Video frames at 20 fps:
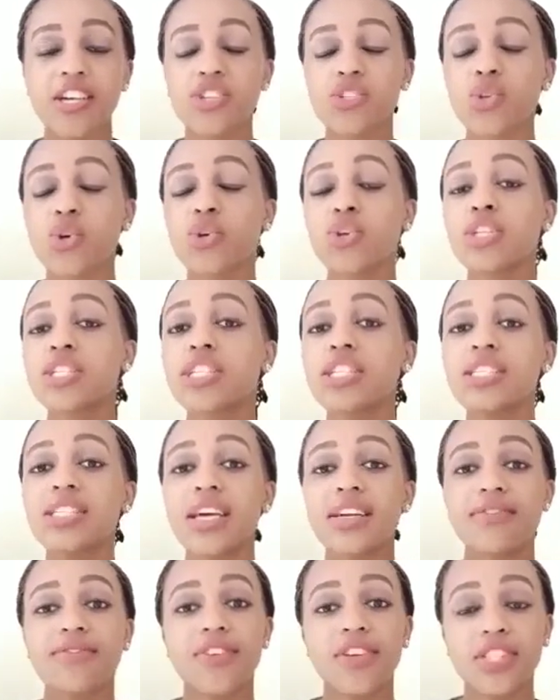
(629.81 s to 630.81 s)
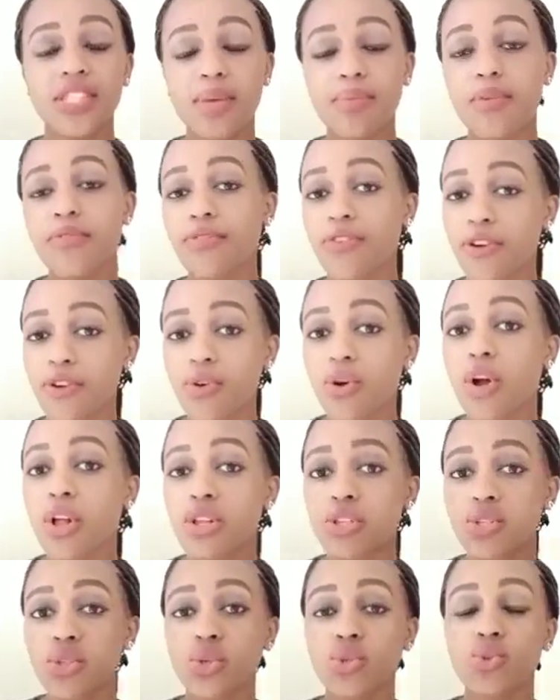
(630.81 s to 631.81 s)
So it is advisable for you
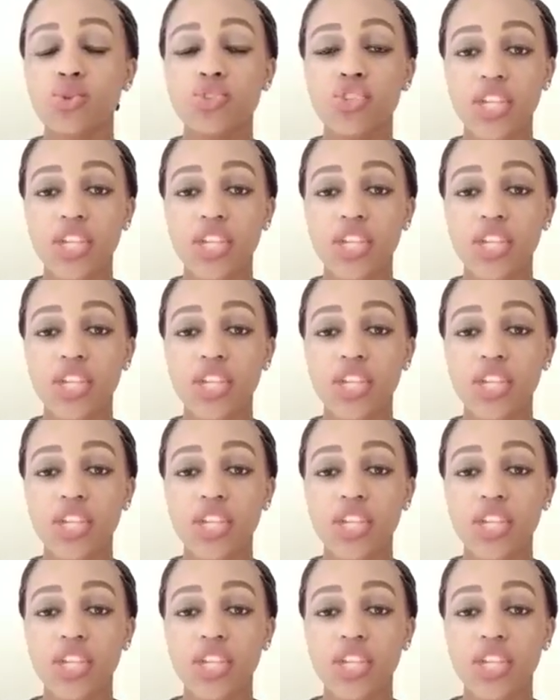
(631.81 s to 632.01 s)
also to